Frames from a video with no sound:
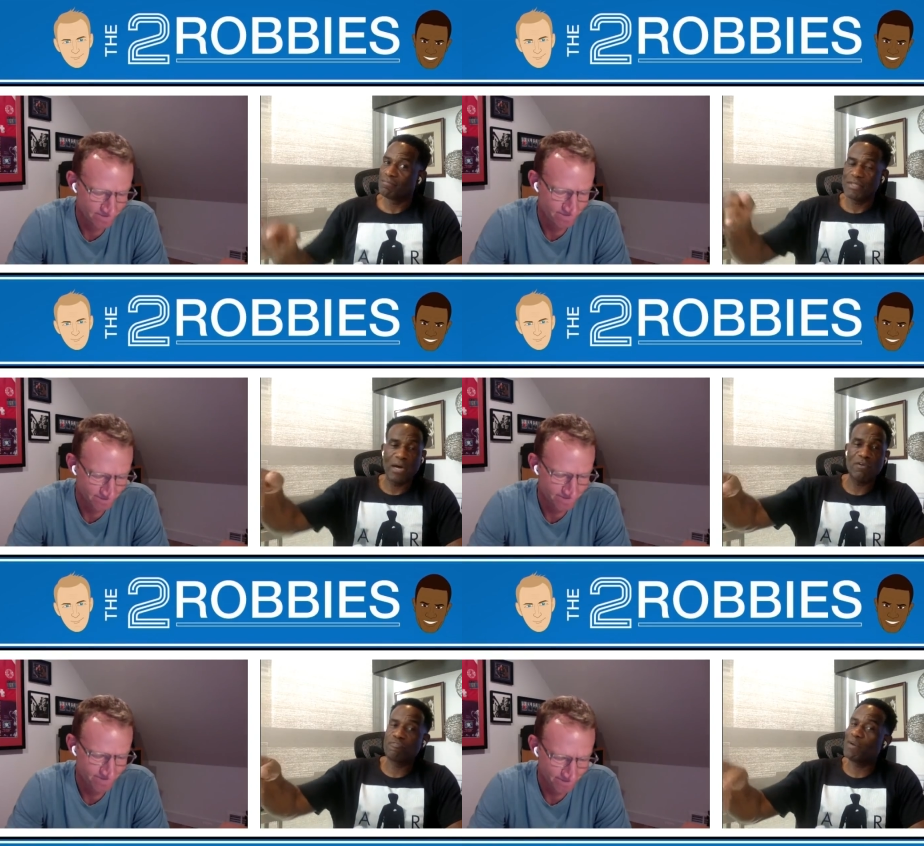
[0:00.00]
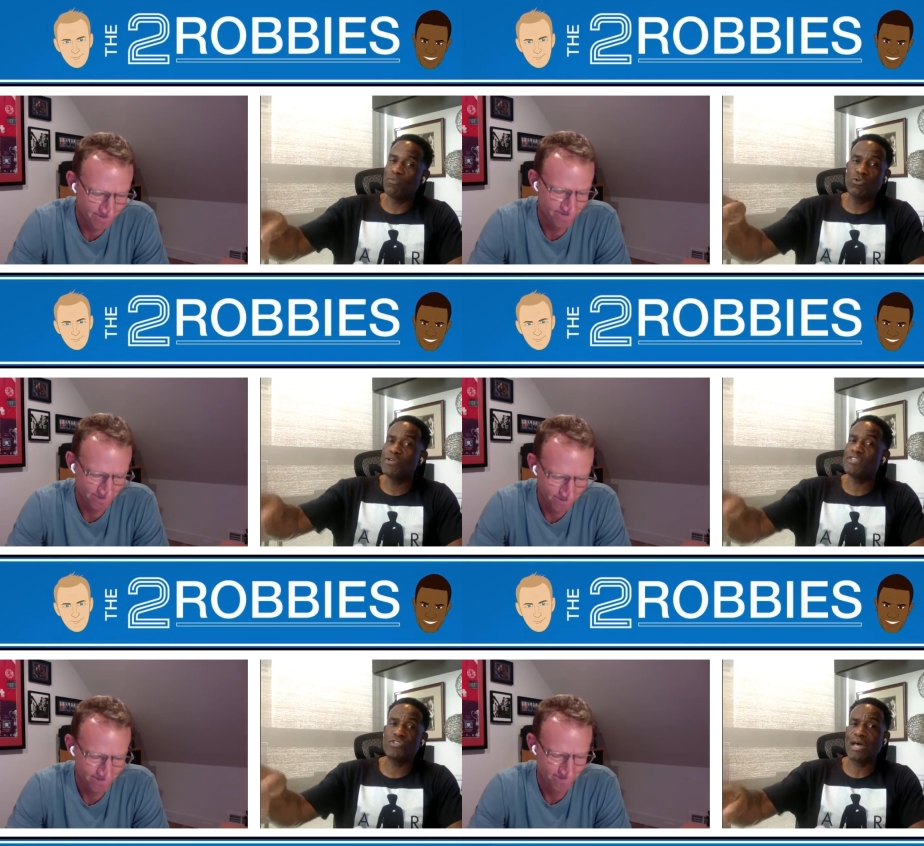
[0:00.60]
Speaker 1: Now, if my
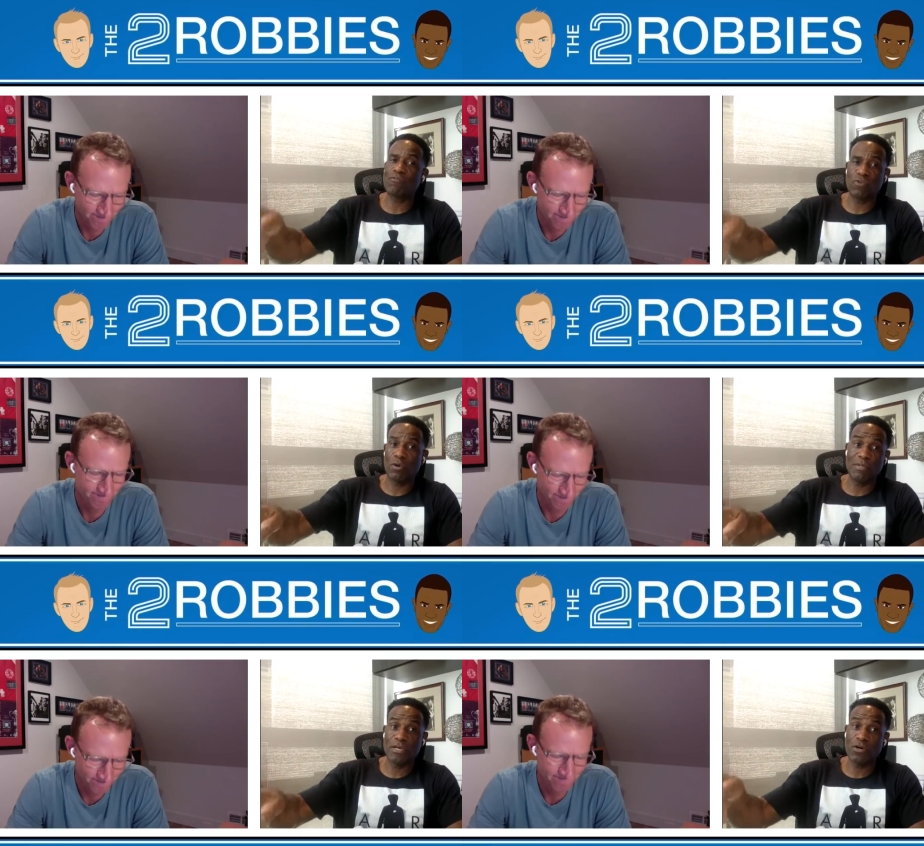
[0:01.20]
worry is that, Rob, and